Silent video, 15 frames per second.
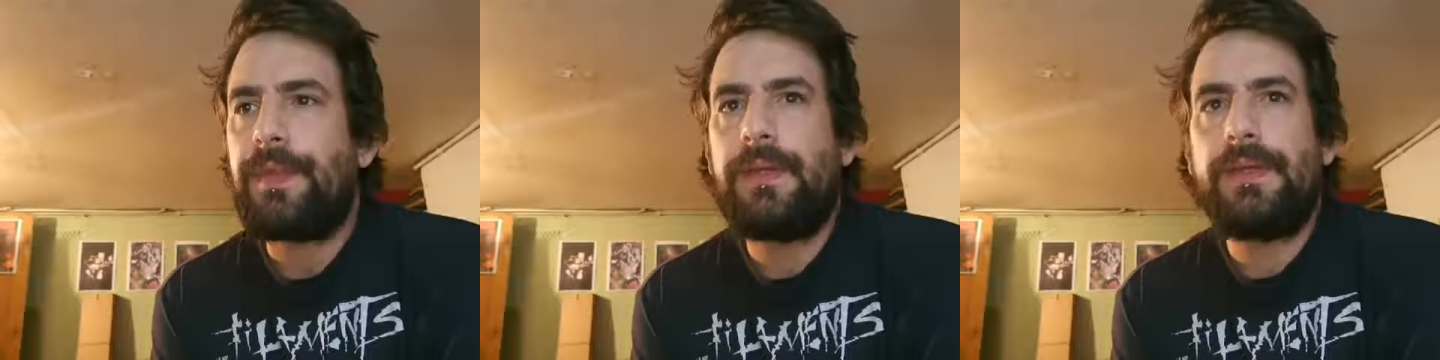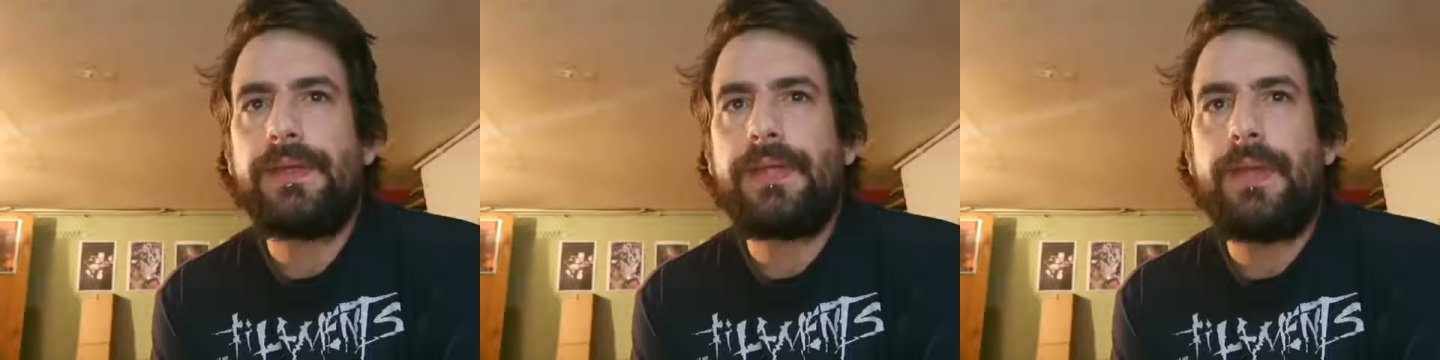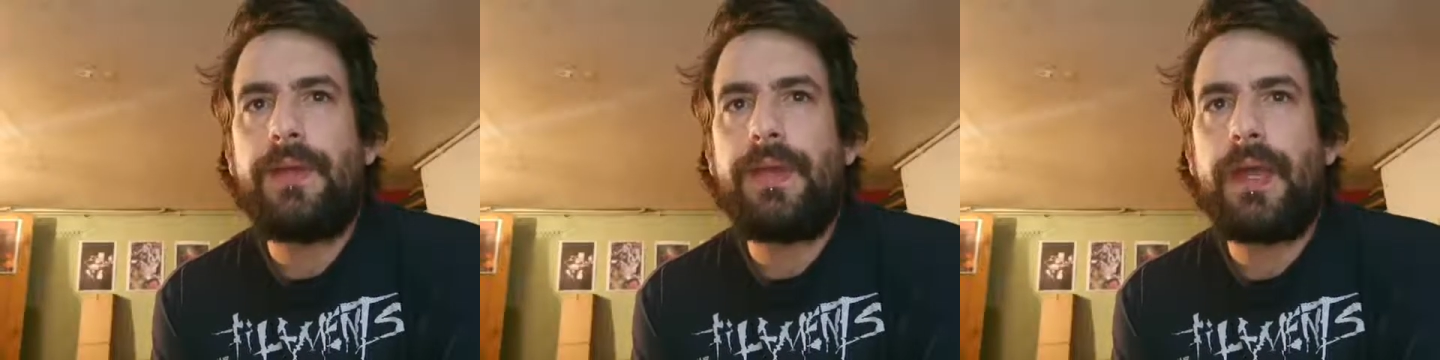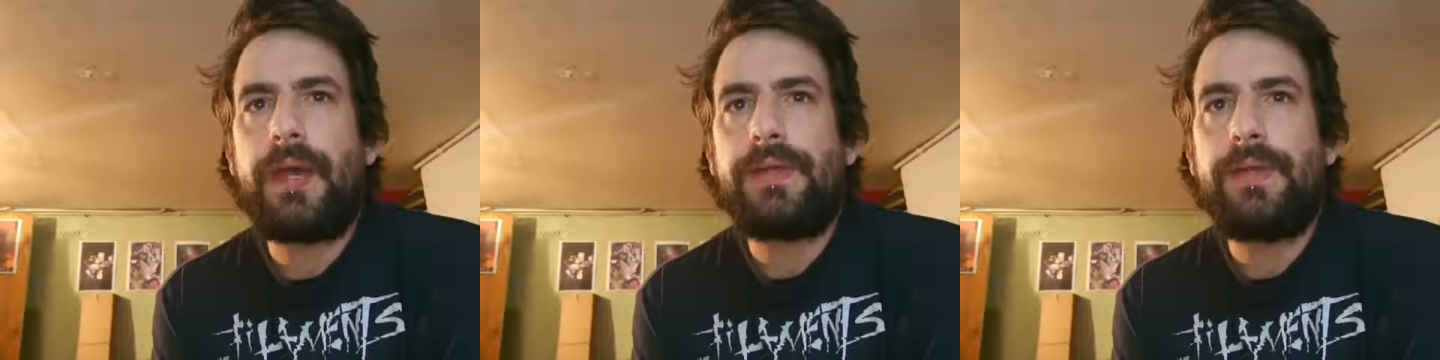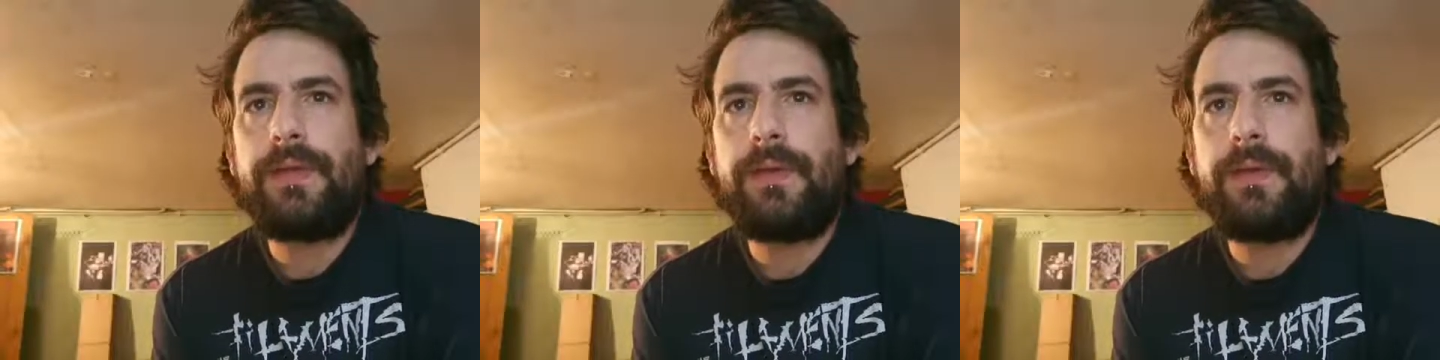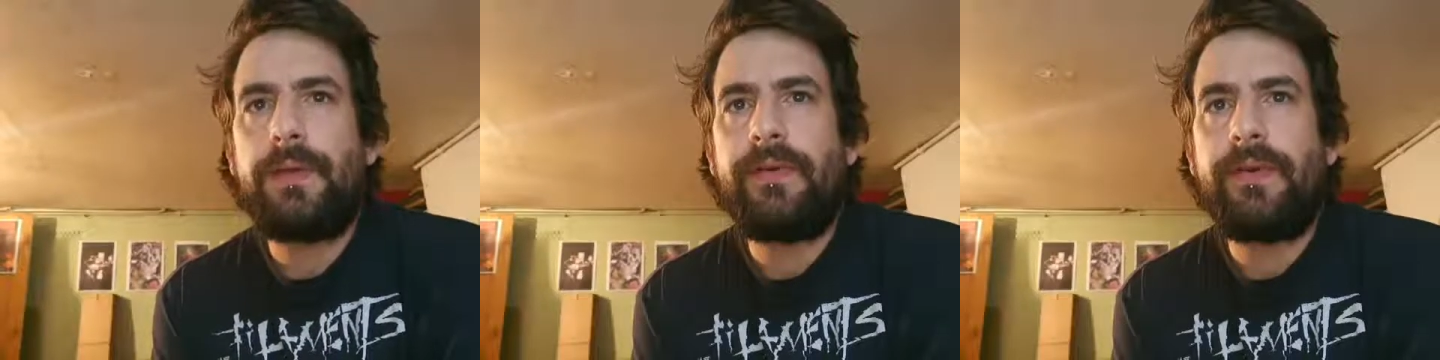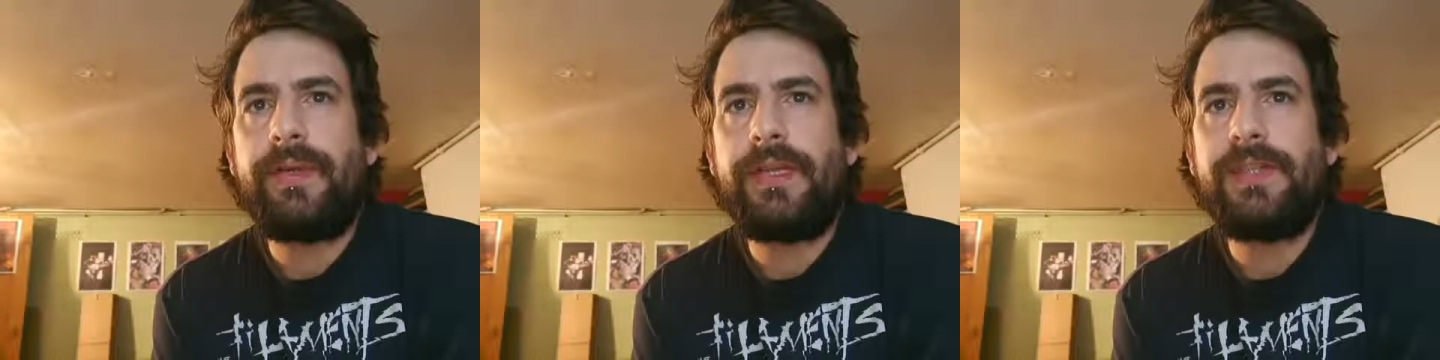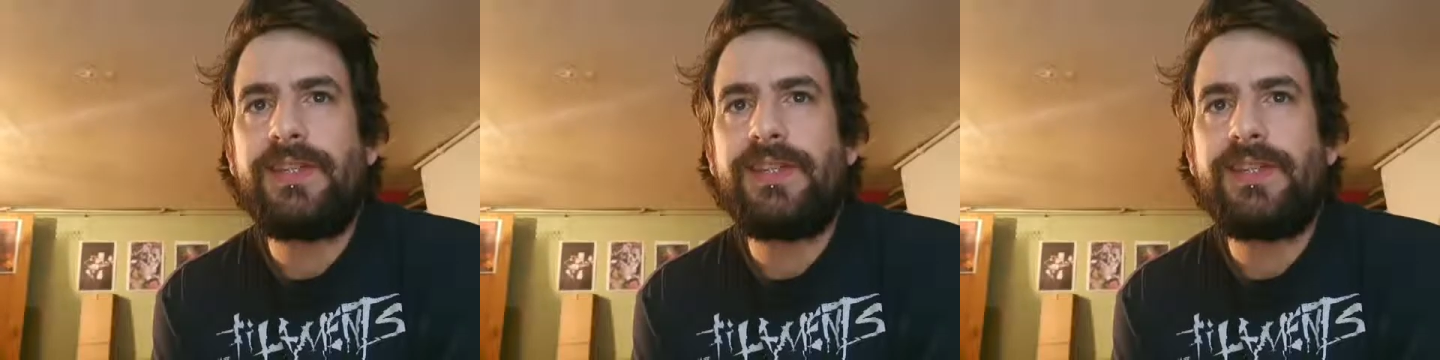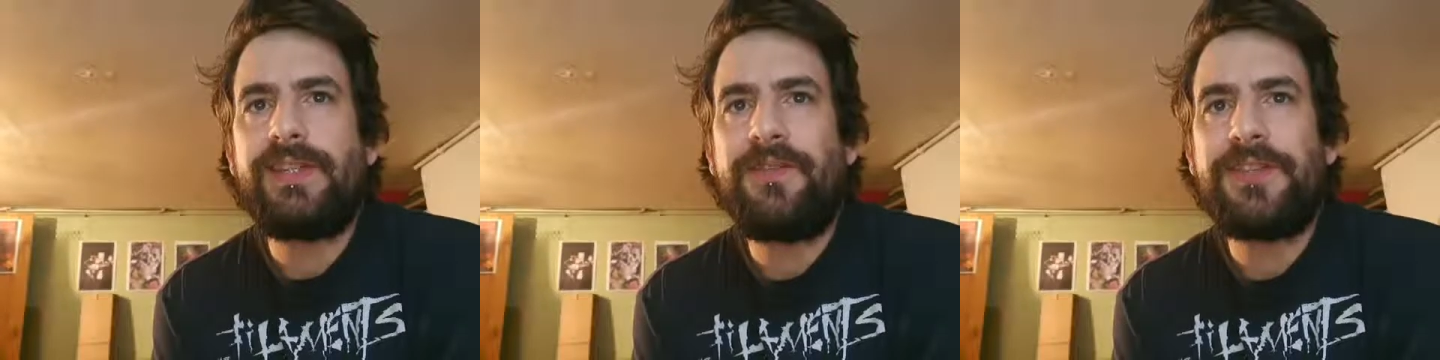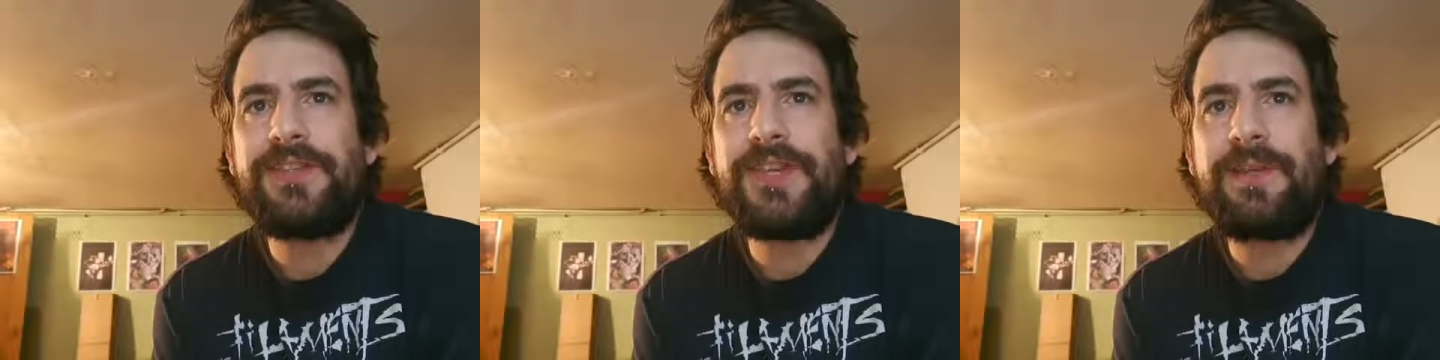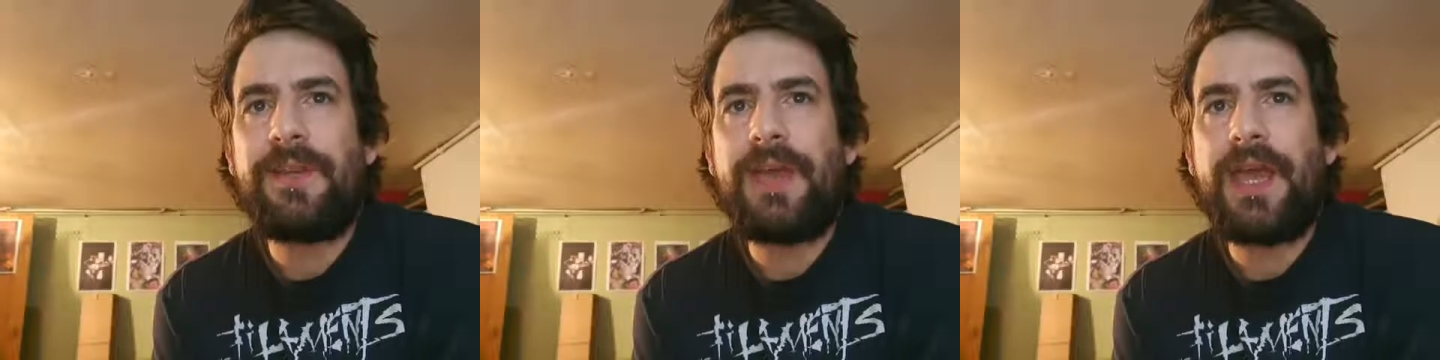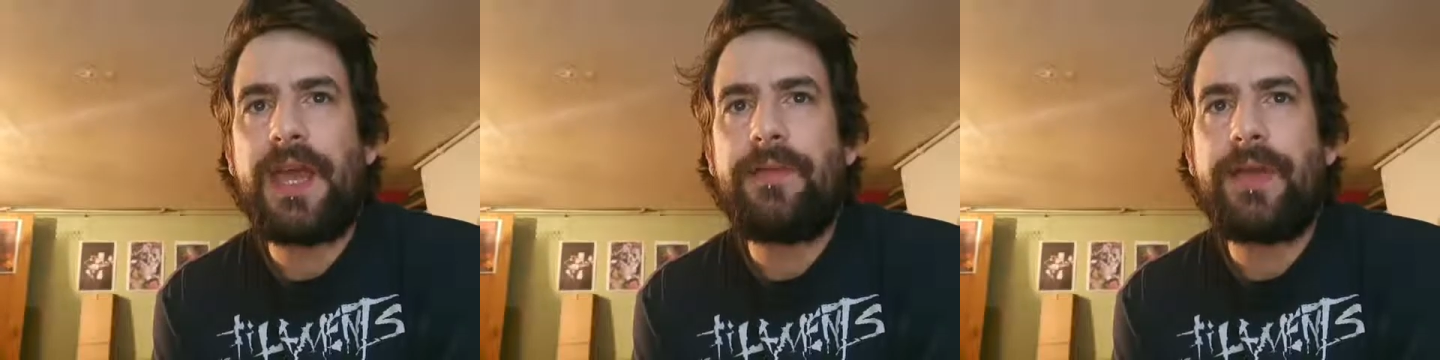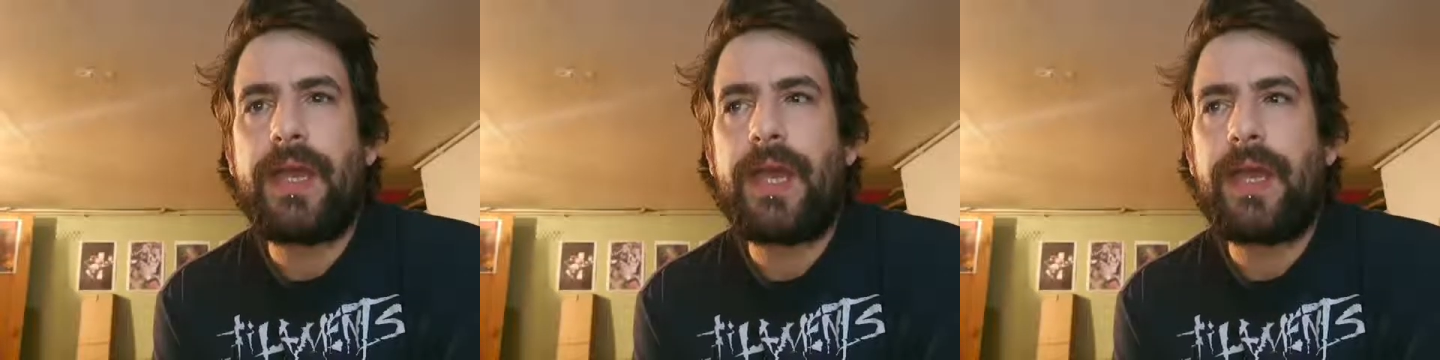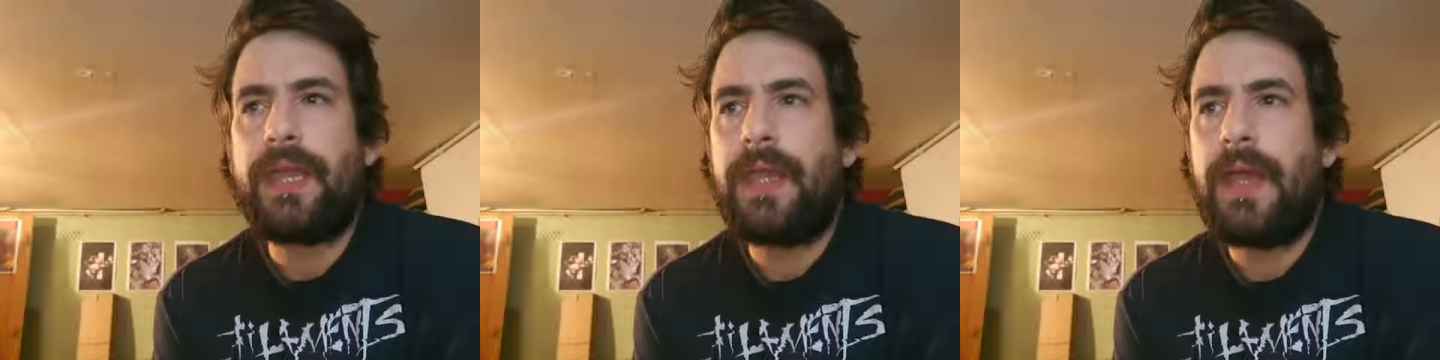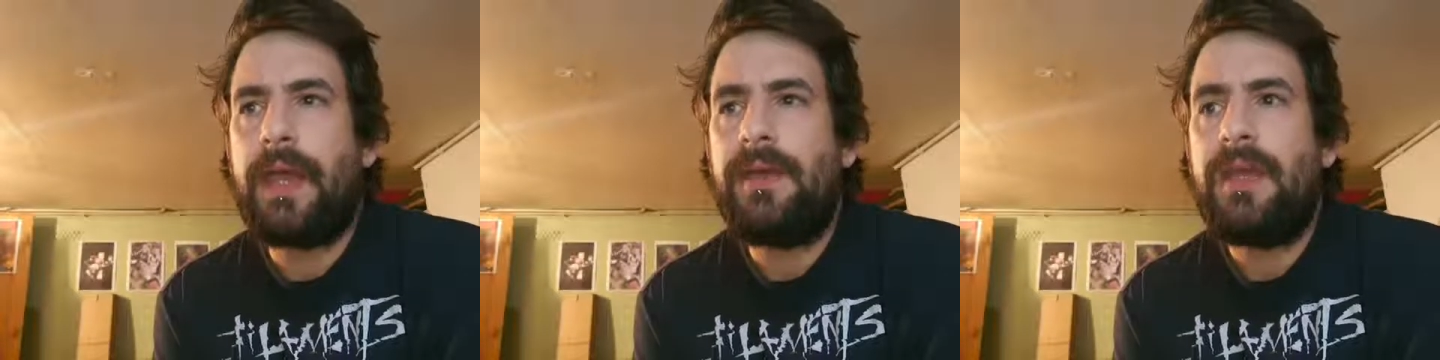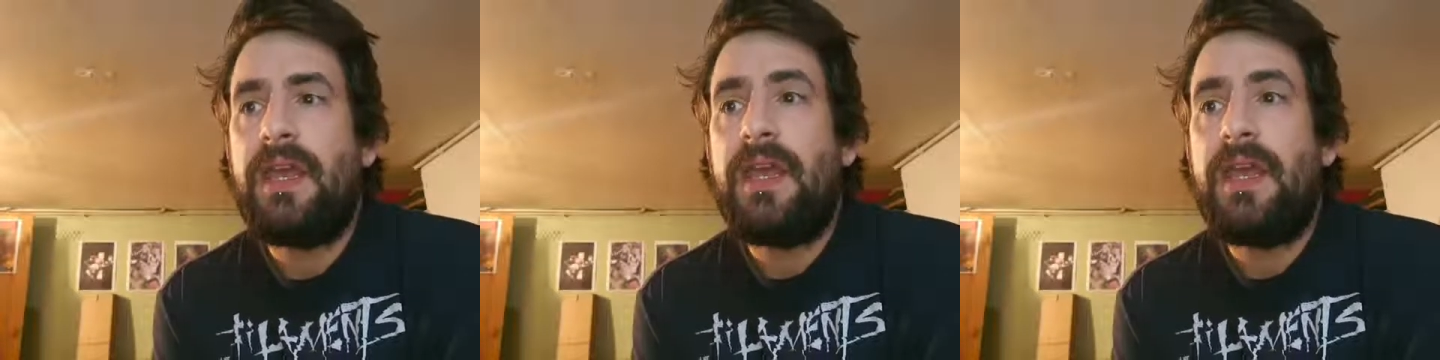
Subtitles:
So yeah, I don't know if I need to cover the same area again.